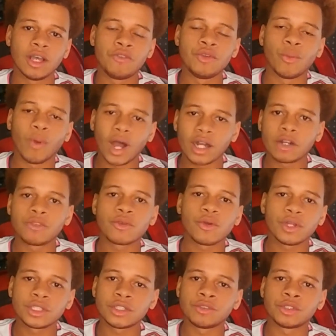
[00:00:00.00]
If you want, of
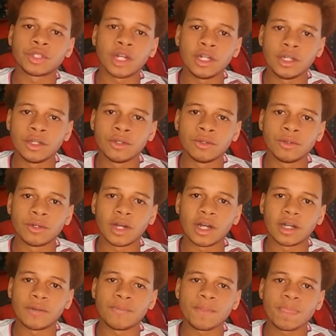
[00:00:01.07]
course, if you're trying
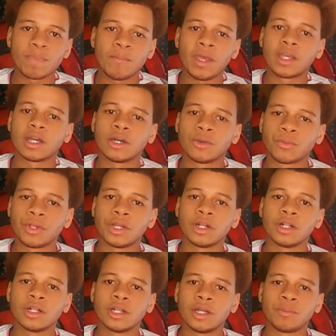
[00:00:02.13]
to make a
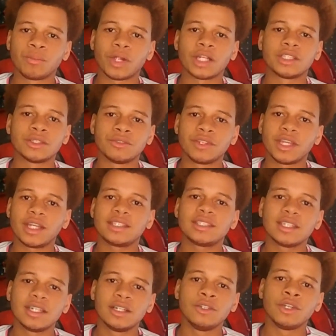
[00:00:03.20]
real impressive kit,
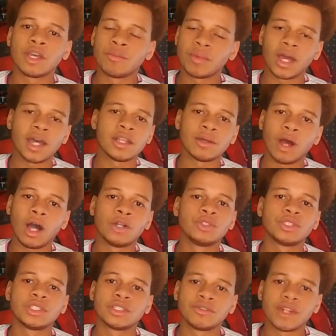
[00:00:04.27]
you can buy the
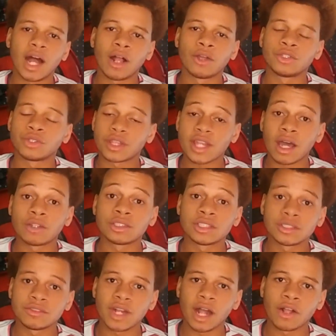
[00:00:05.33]
hundreds of dollars or
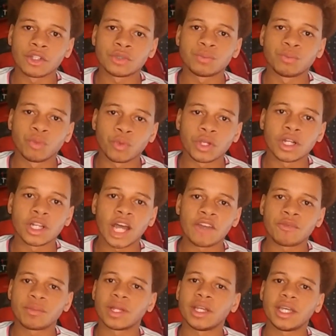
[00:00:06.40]
thousands of dollars real
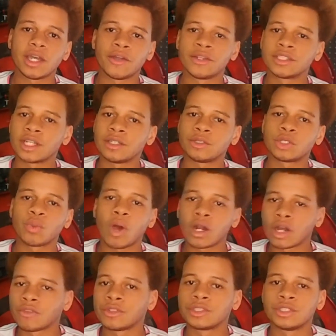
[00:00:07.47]
life plate carriers that
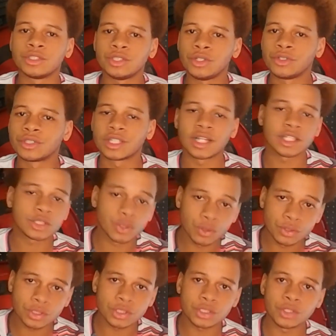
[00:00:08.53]
SWAT officers use and that
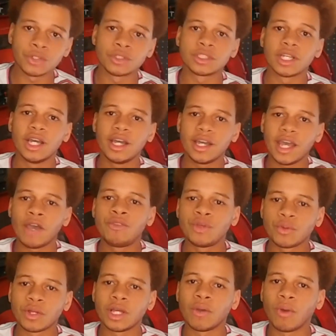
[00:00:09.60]
soldiers use if
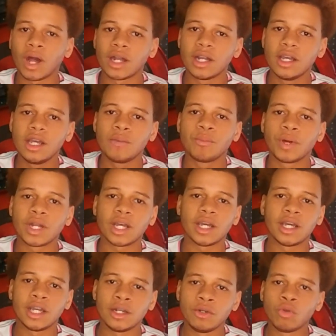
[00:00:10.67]
you really want. But
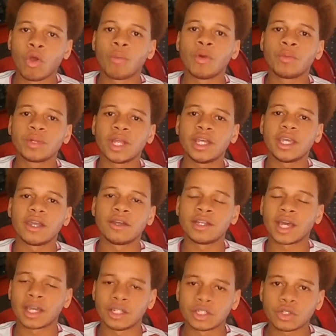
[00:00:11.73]
a normal plate carrier
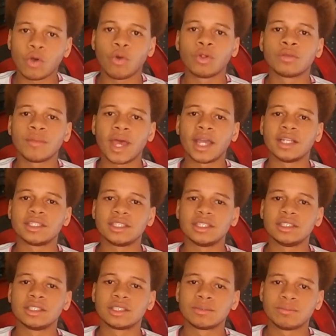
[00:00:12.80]
that can just hold
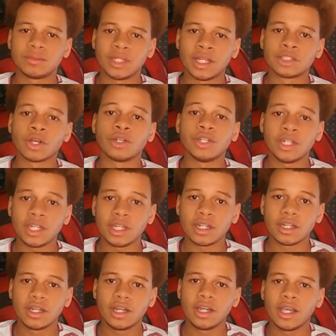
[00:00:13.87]
magazines is all you need.
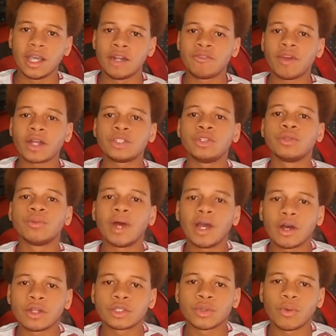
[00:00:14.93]
In fact, you might
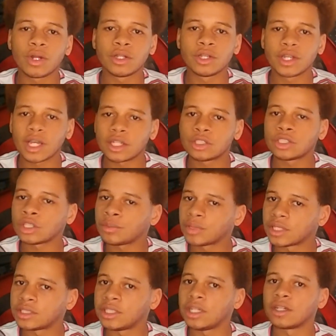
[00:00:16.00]
also want to look at
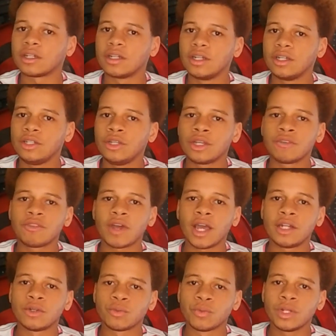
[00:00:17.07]
surplus gear. You can
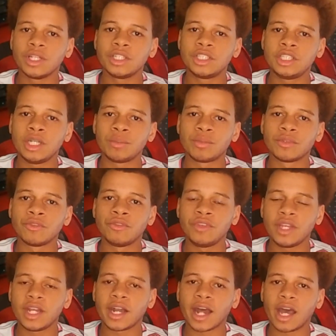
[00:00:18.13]
find really cheap
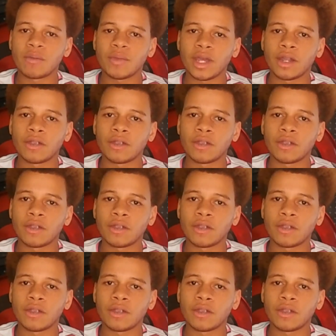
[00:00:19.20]
Vietnam